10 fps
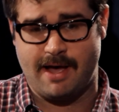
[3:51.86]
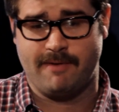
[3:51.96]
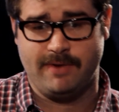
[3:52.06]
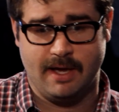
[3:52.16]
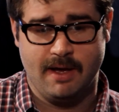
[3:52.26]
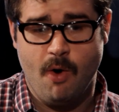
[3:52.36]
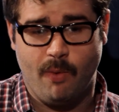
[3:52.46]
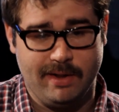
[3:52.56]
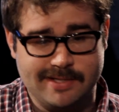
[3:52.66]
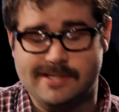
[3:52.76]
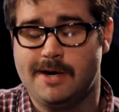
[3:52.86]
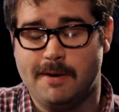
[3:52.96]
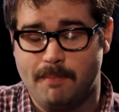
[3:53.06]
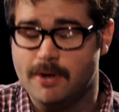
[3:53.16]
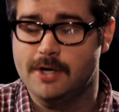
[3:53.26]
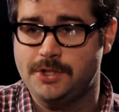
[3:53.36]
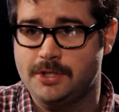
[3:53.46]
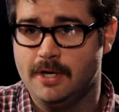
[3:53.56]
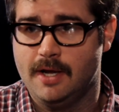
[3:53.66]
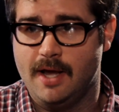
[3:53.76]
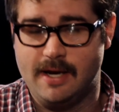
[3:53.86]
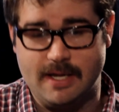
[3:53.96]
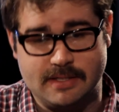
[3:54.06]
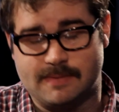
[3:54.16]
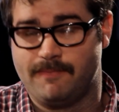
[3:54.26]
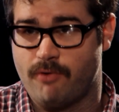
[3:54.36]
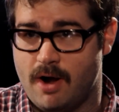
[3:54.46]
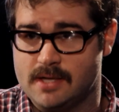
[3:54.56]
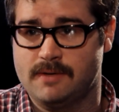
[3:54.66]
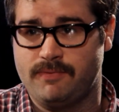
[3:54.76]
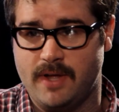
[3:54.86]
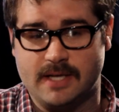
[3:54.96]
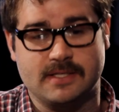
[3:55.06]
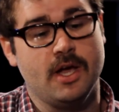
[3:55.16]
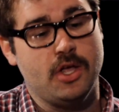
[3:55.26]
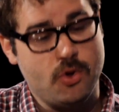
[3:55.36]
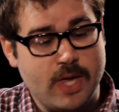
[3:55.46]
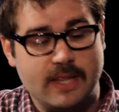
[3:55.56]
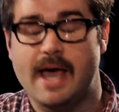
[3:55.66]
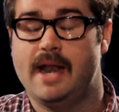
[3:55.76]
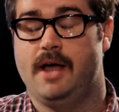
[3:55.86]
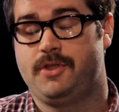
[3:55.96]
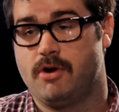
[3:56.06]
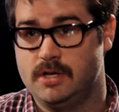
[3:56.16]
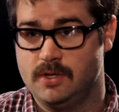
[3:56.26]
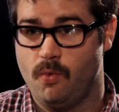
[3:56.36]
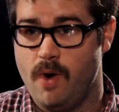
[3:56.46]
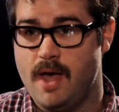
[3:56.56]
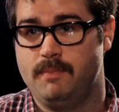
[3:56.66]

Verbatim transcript: salvia while listening to Bush and eating some frosted flakes, you get that out there onto the web.